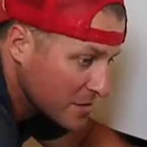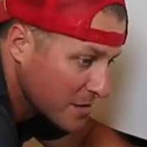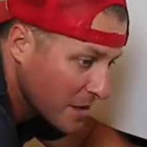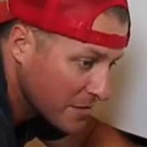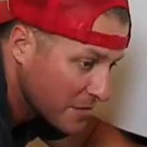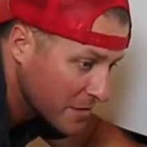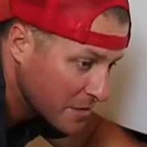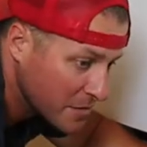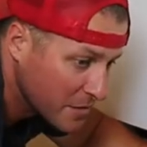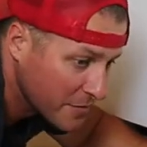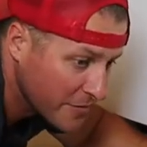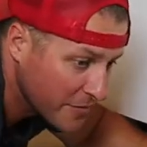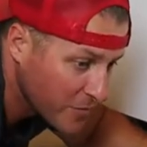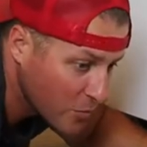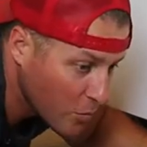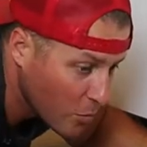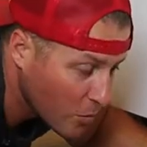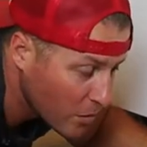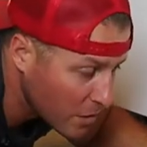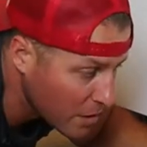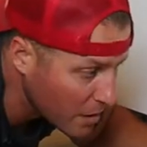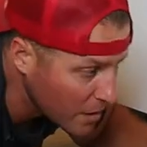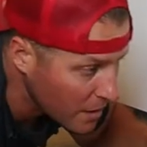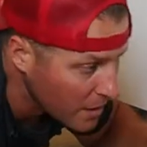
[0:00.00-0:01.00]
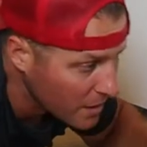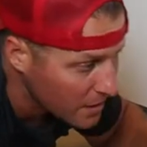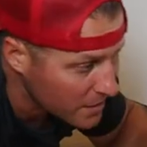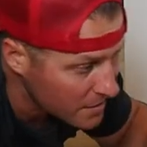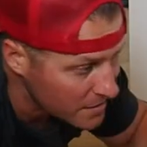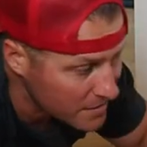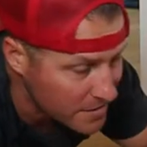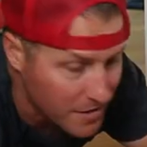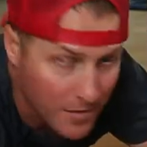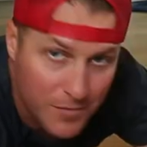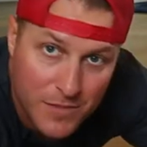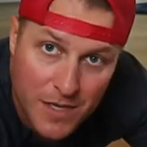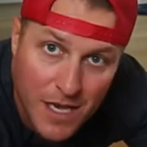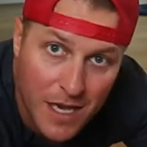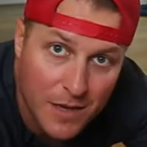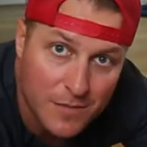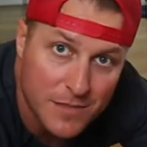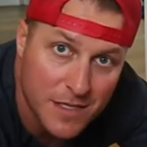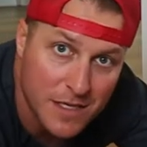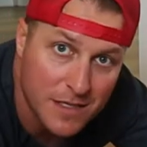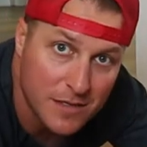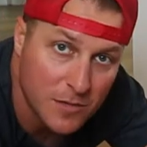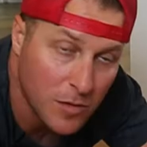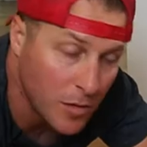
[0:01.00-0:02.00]
there's nothing on the floor because
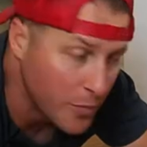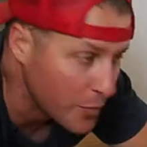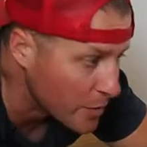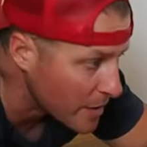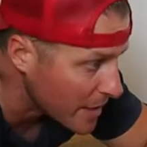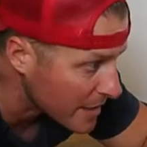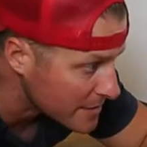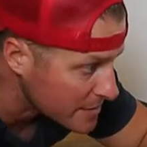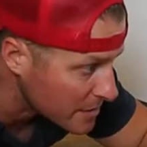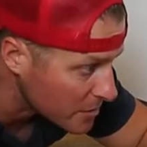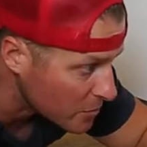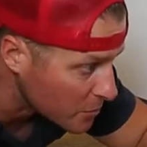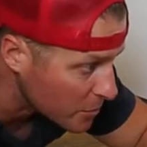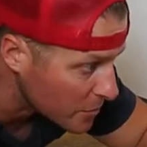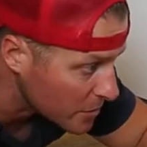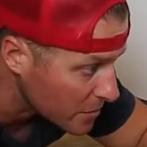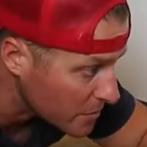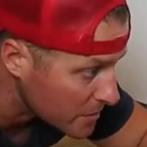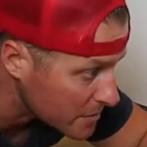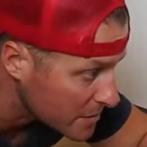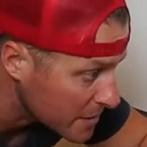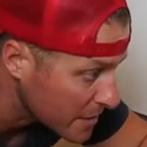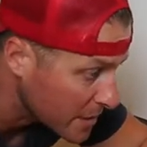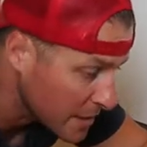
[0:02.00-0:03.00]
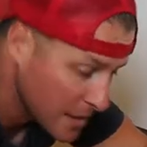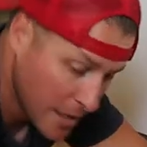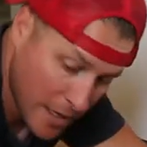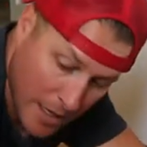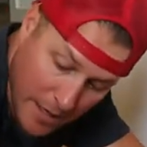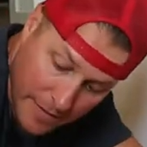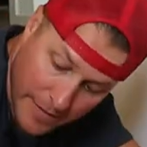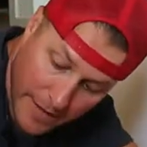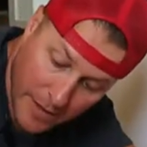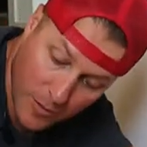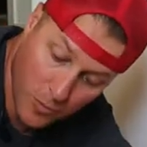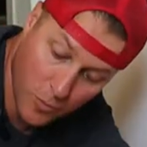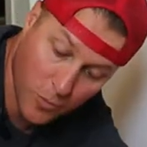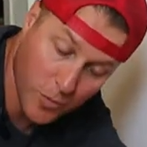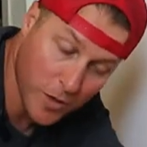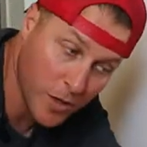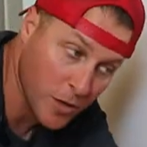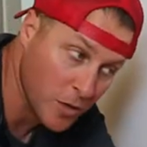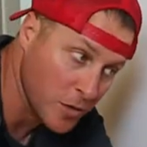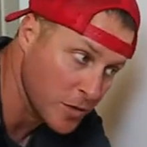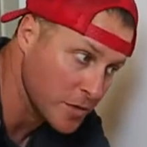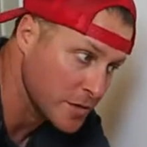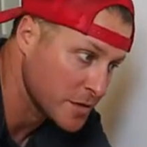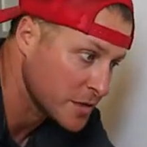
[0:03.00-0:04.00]
sometimes these little plastic wheels, they
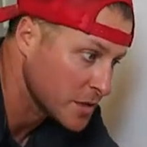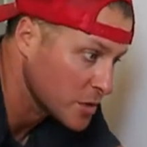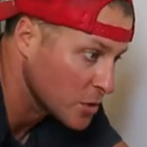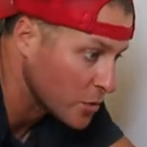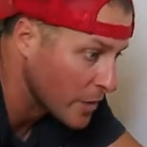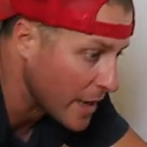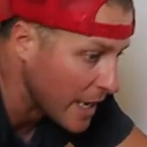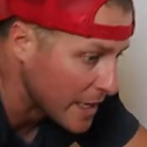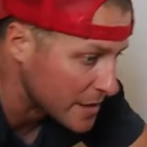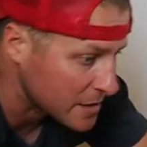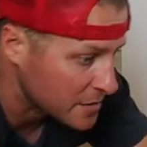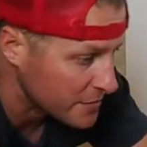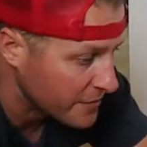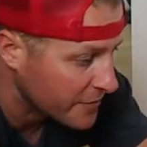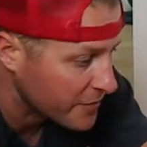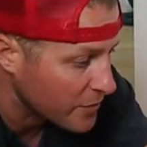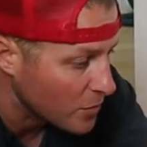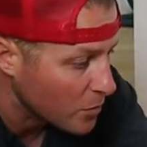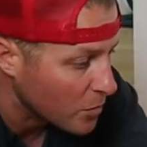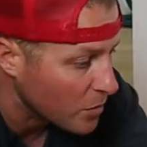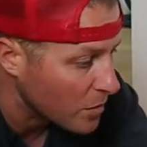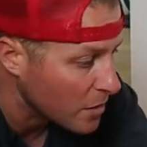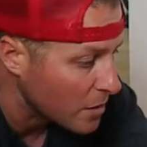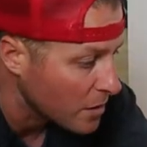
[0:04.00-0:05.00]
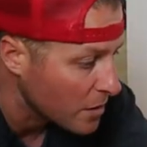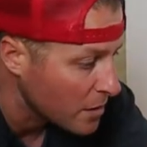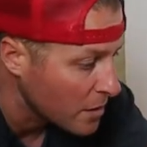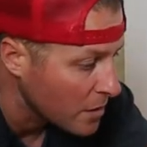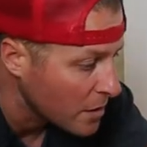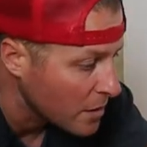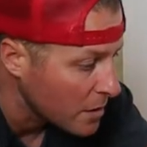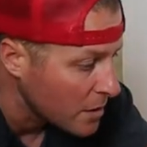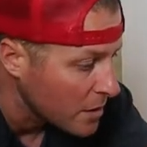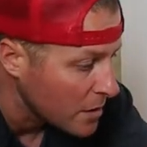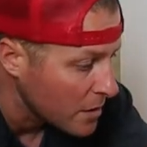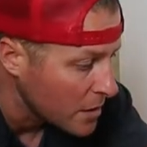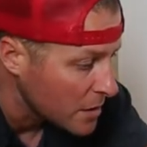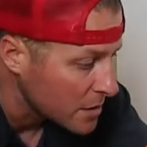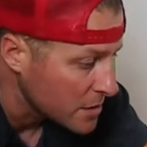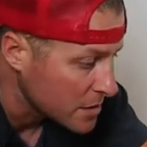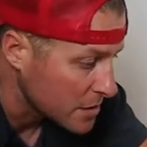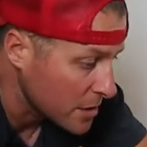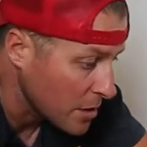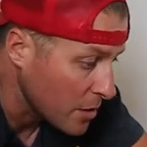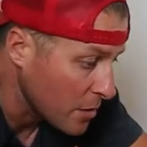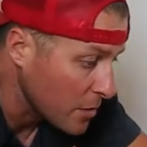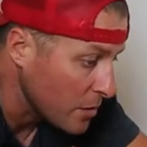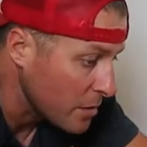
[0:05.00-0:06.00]
will scratch the floor.
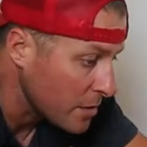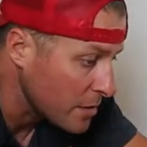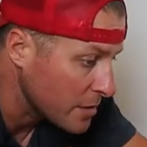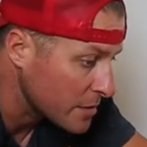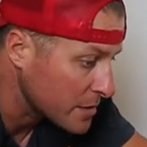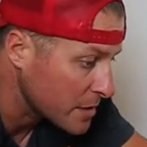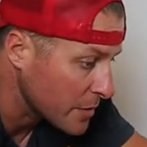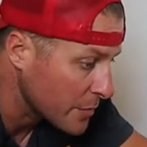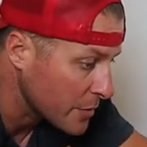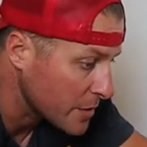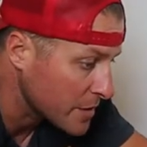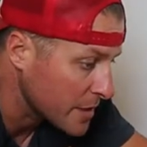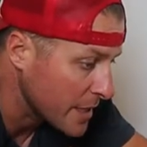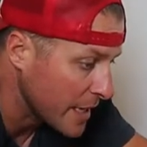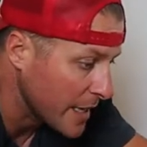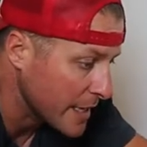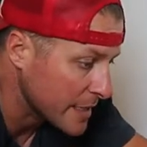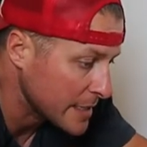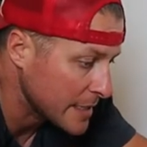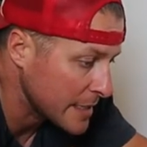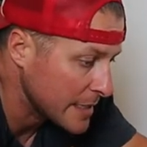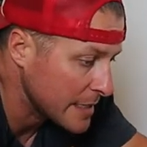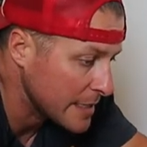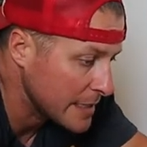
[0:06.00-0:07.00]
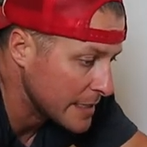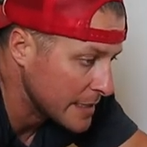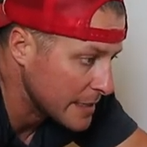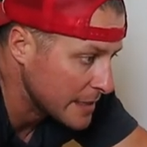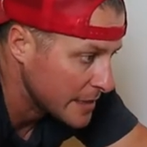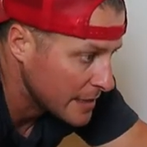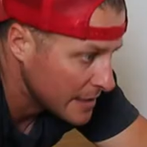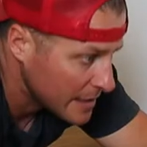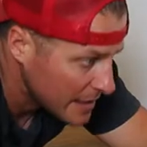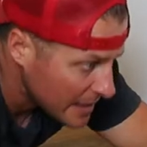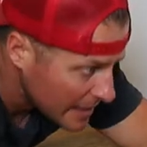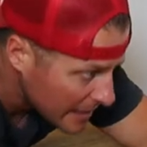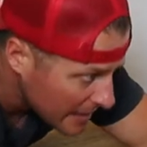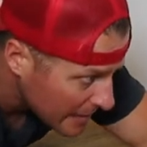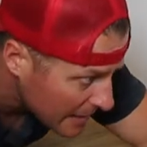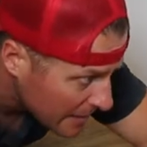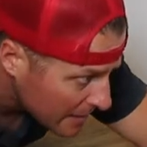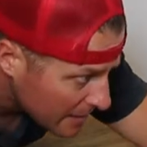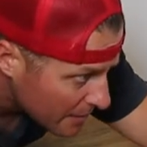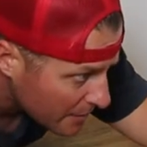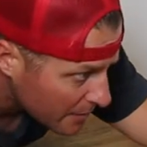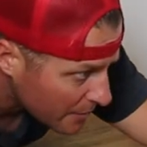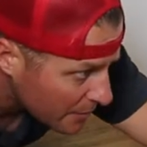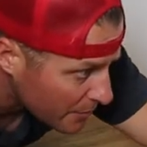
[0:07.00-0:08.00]
So to protect
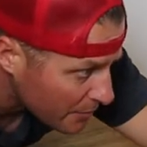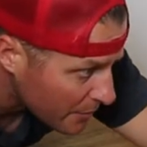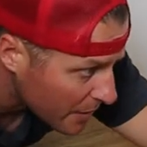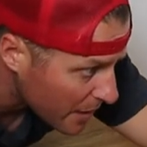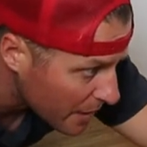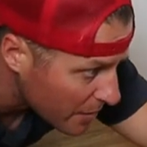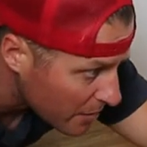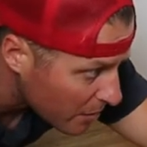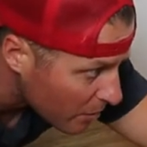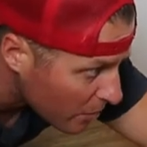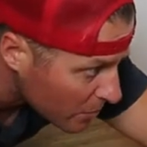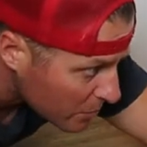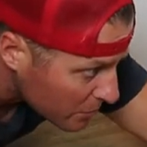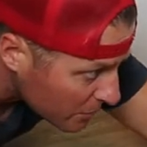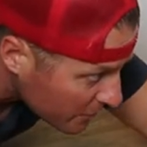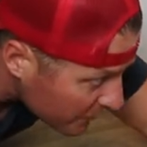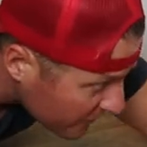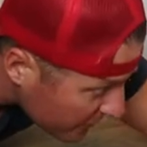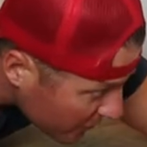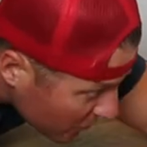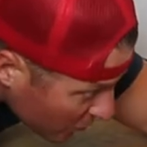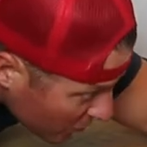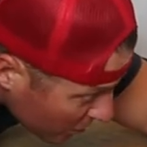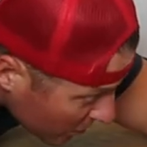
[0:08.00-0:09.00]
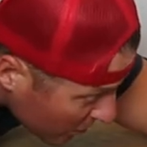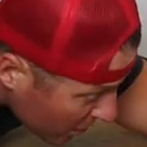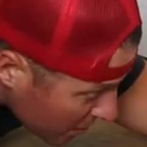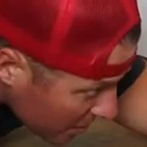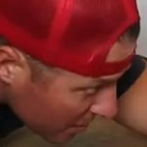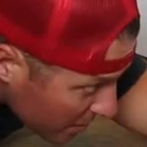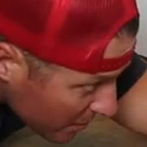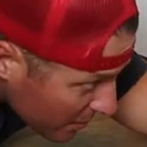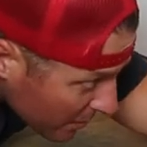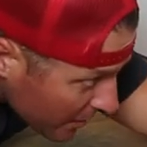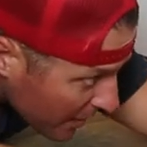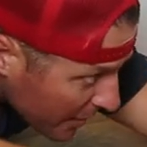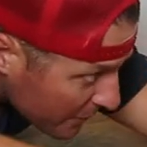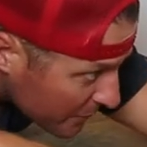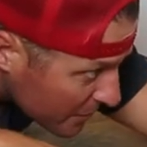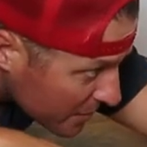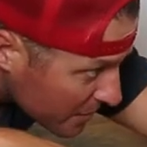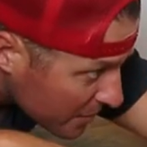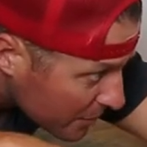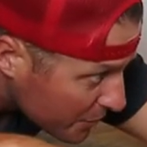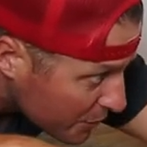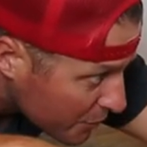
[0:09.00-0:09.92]
my hardwood floor, I'm gonna